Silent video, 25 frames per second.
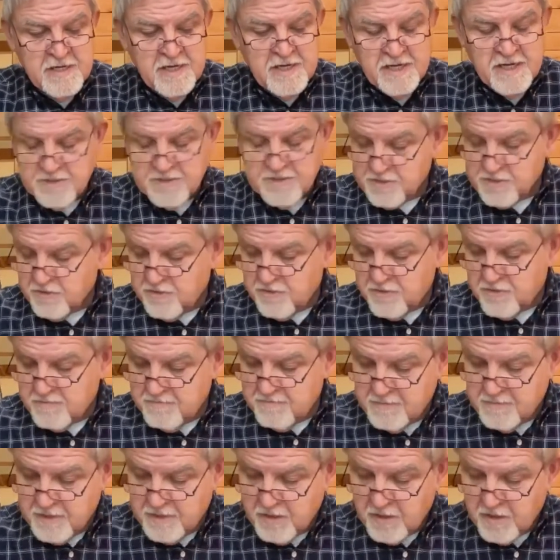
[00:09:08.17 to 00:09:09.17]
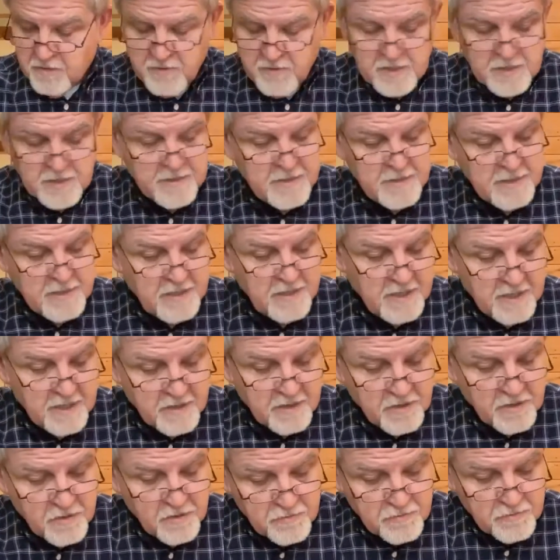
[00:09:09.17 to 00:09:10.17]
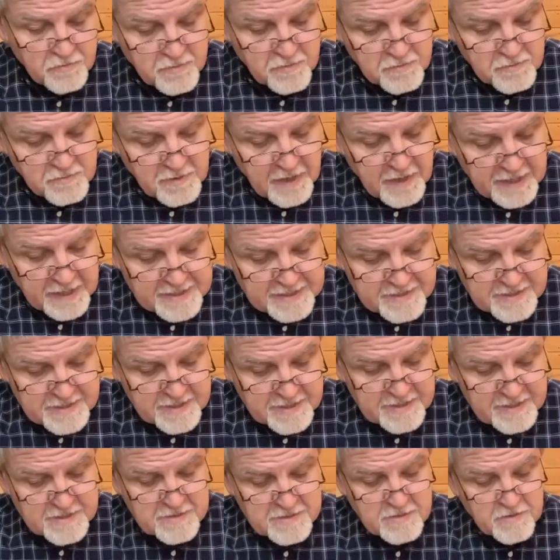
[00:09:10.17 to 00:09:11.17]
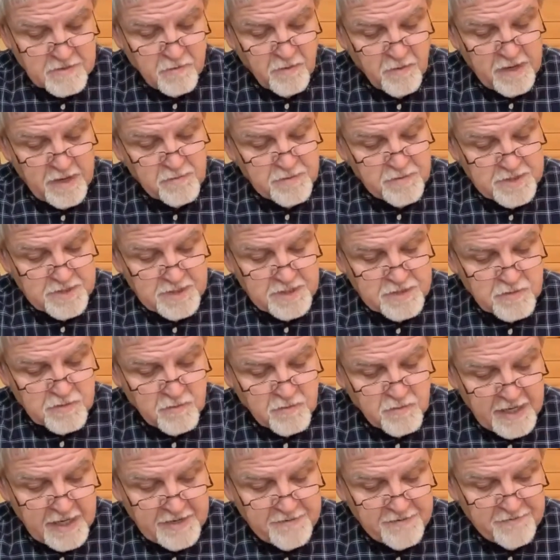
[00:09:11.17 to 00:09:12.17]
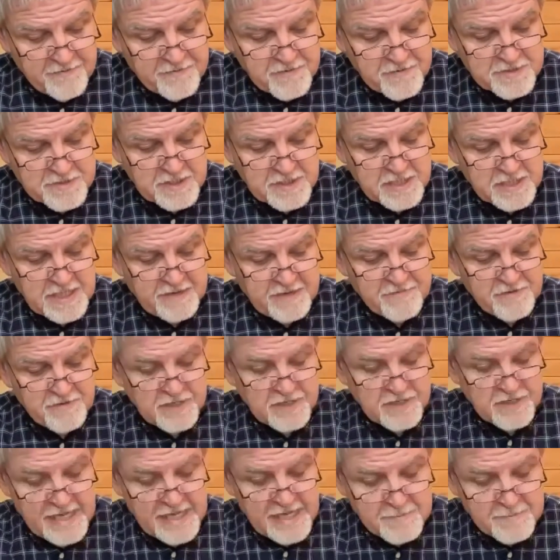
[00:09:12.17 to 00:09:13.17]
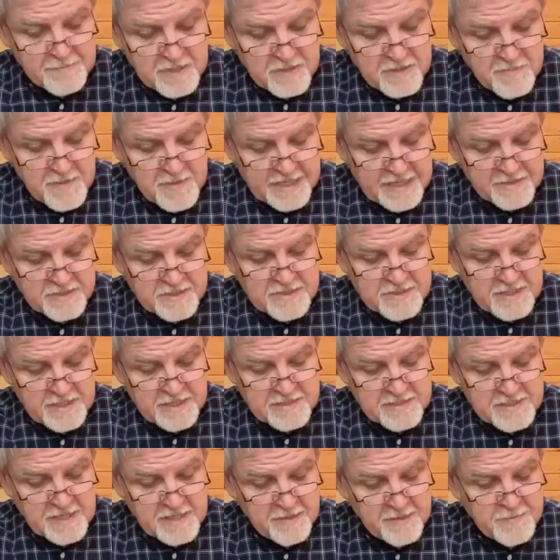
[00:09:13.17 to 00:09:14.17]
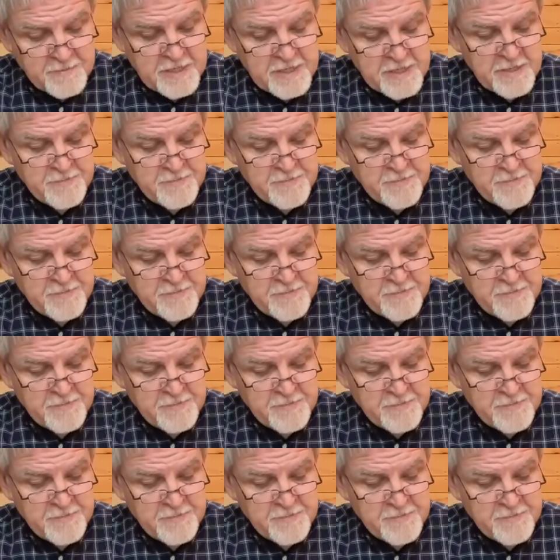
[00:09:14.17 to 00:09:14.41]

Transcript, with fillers: And so Manoah uh, rises, went with his wife, verse 11, came to the man, said to him,